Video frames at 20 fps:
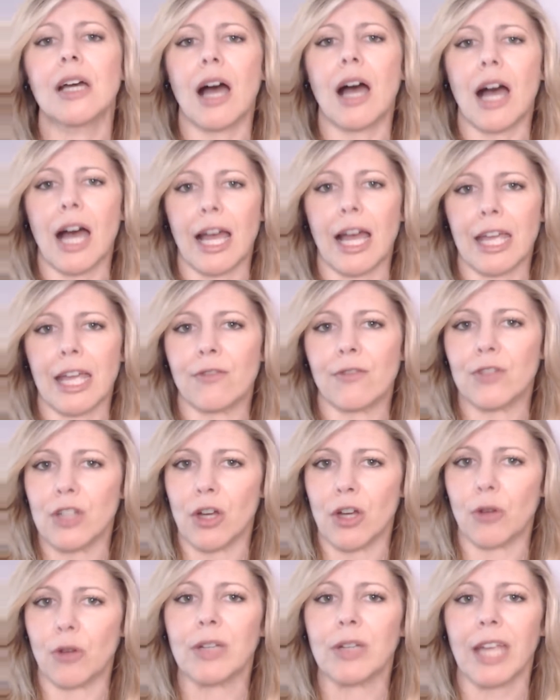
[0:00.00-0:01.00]
I have
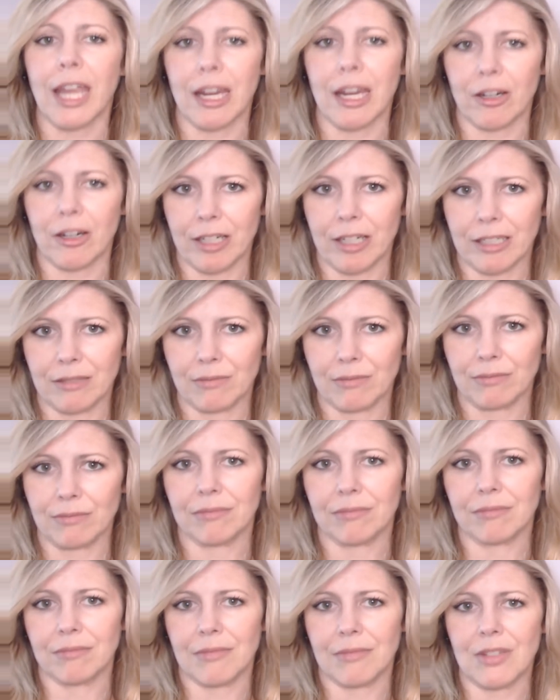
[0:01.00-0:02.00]
known Kara
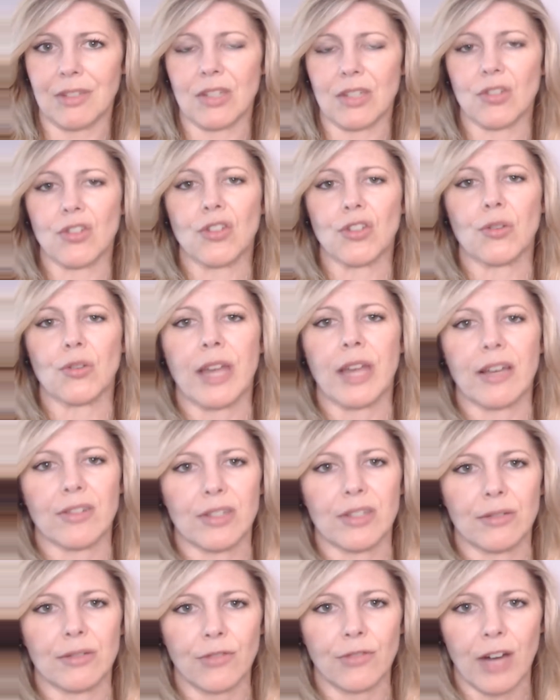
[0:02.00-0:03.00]
since
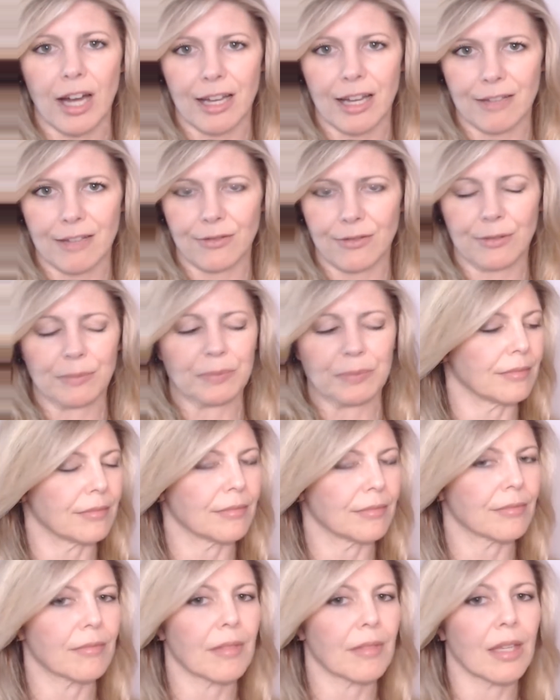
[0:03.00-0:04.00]
2005.
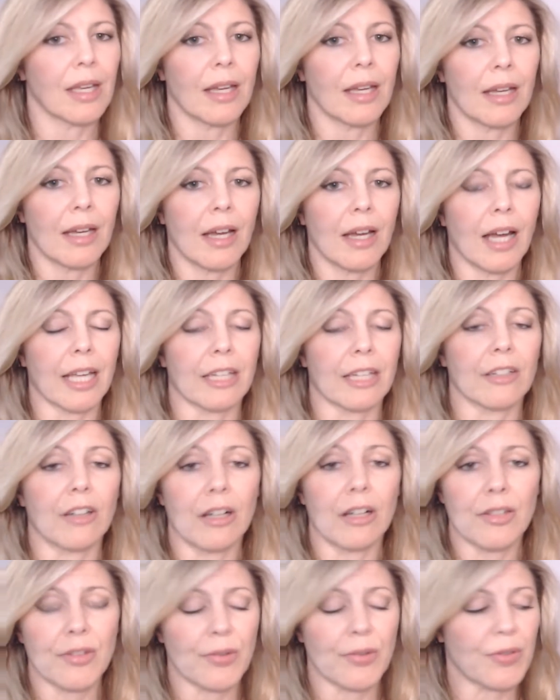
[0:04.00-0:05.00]
I can
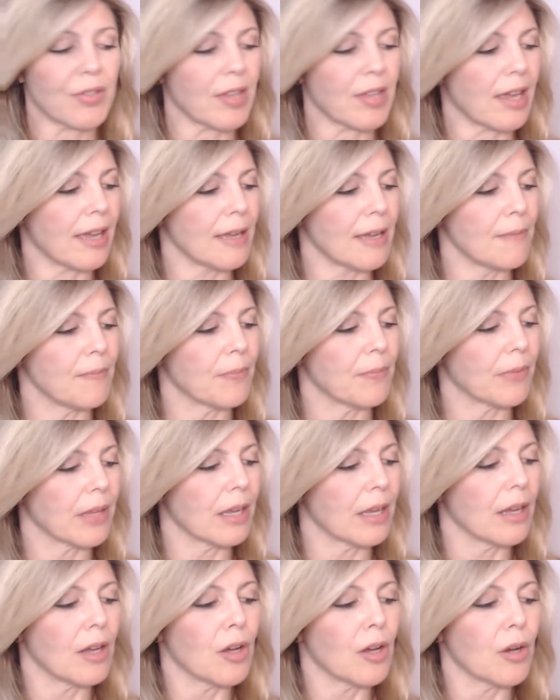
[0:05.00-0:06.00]
also say,
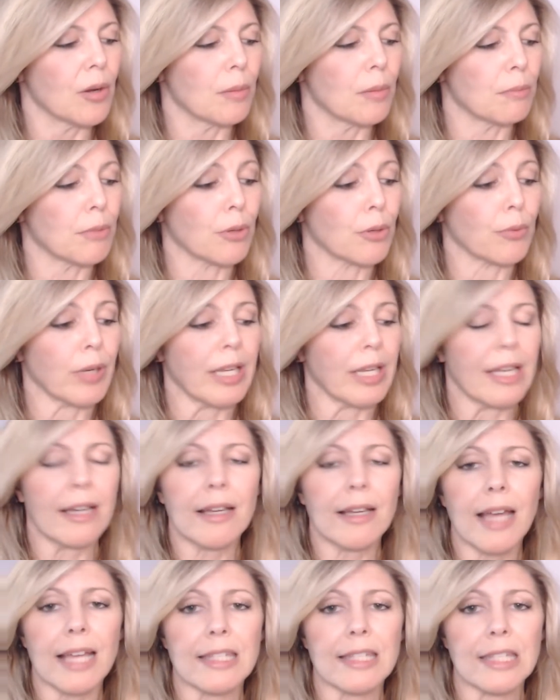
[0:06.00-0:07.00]
Maria
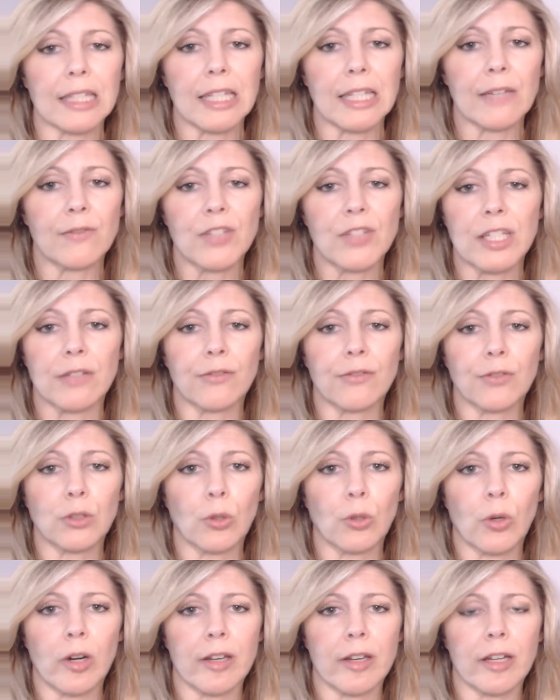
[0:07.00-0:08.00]
has lived in
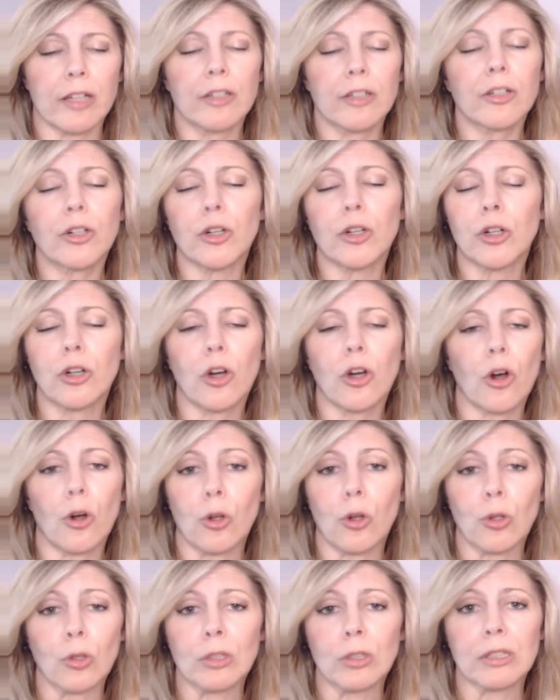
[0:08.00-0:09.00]
Florida her
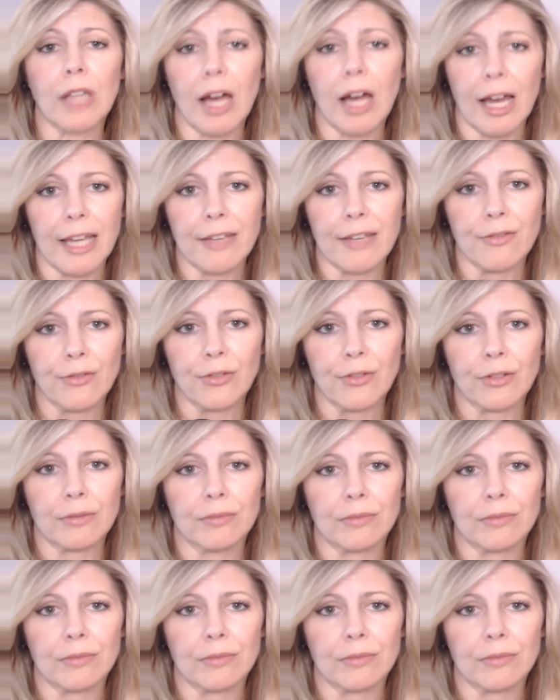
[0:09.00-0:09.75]
whole life.